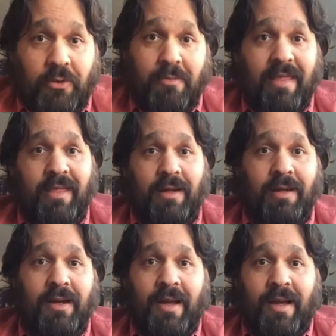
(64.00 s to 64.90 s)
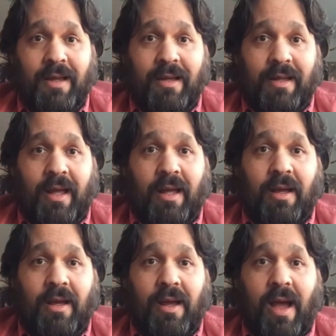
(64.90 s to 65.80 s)
method.
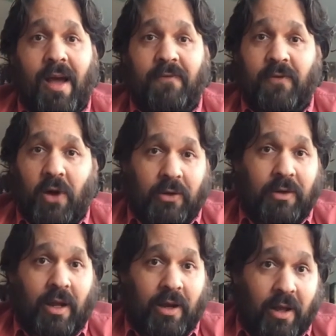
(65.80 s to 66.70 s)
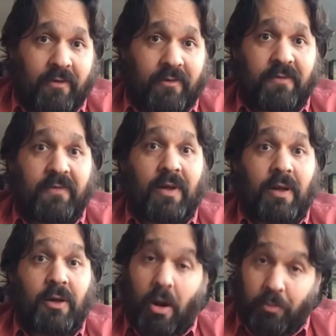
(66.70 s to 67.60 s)
I've gotten a lot
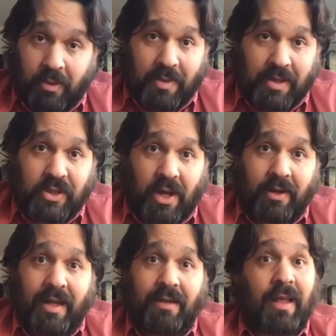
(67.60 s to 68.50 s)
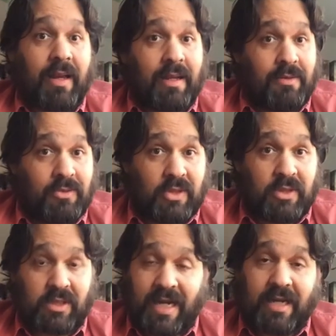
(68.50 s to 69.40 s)
of compliments on it, that it
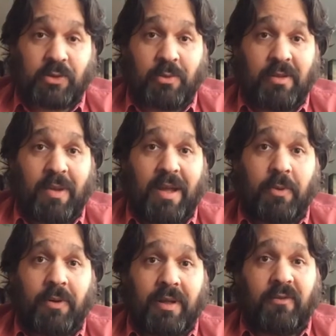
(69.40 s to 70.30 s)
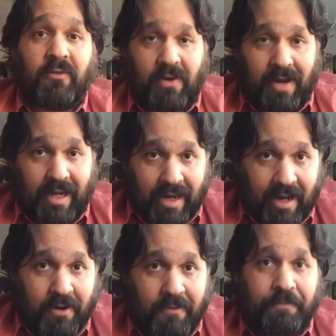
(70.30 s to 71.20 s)
sticks with people. It's very
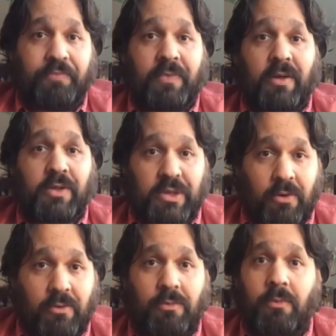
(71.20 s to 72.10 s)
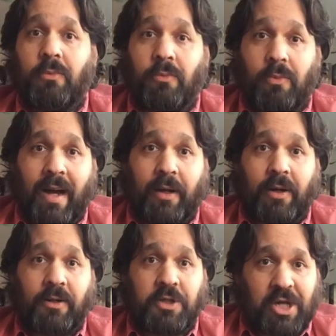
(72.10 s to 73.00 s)
clear. So why
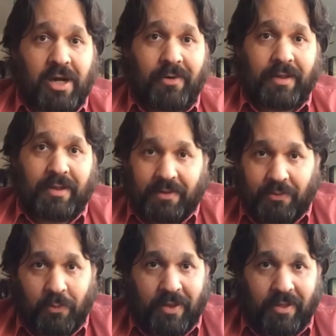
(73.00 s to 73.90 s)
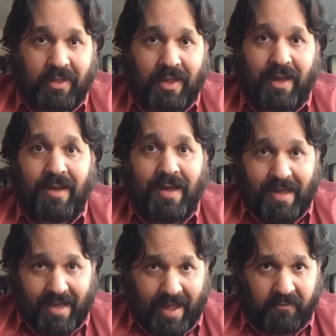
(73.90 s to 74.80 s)
not share it with
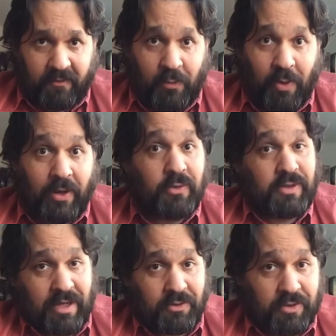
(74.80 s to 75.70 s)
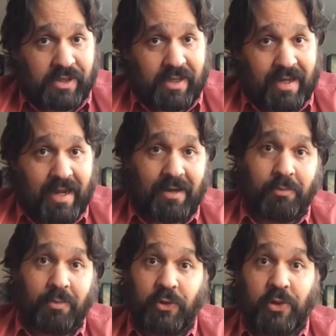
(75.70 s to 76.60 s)
everyone who's interested
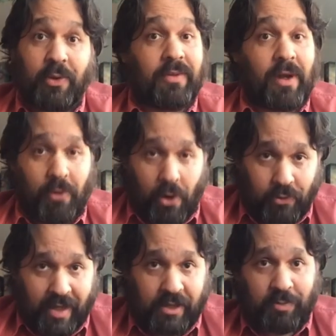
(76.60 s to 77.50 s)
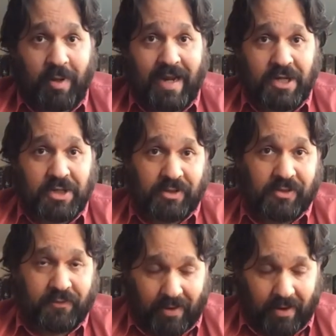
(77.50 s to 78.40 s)
in doing their own explanations
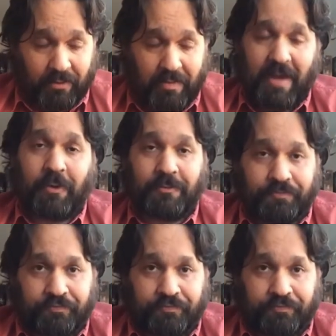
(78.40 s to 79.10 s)
for other people,